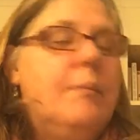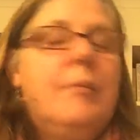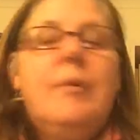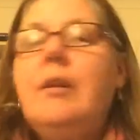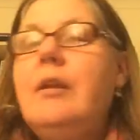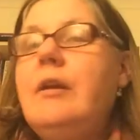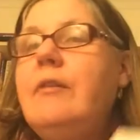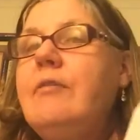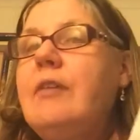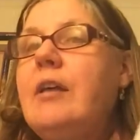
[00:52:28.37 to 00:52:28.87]

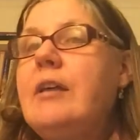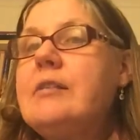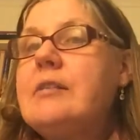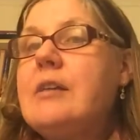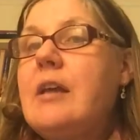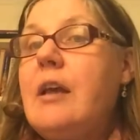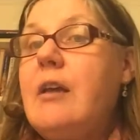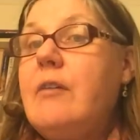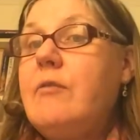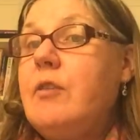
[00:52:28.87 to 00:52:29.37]
believe
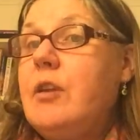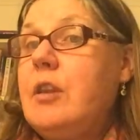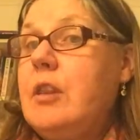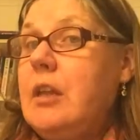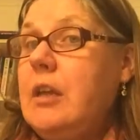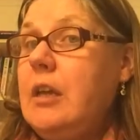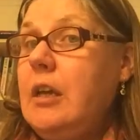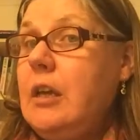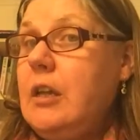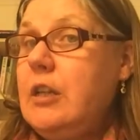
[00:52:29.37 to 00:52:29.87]
that's
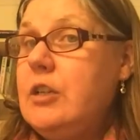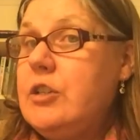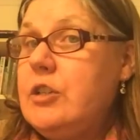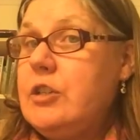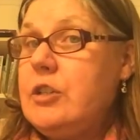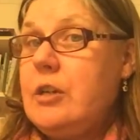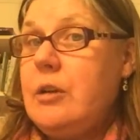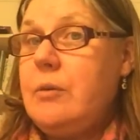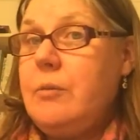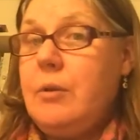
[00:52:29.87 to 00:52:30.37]
everything
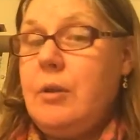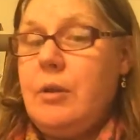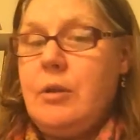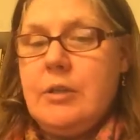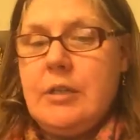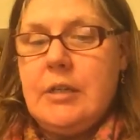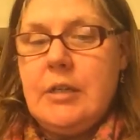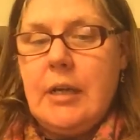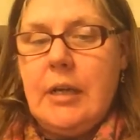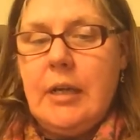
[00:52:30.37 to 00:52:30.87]
to share with you
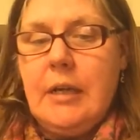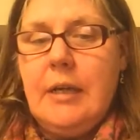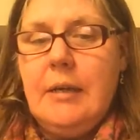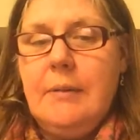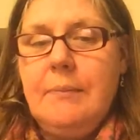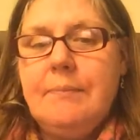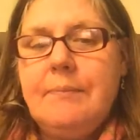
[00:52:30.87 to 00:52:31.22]
today.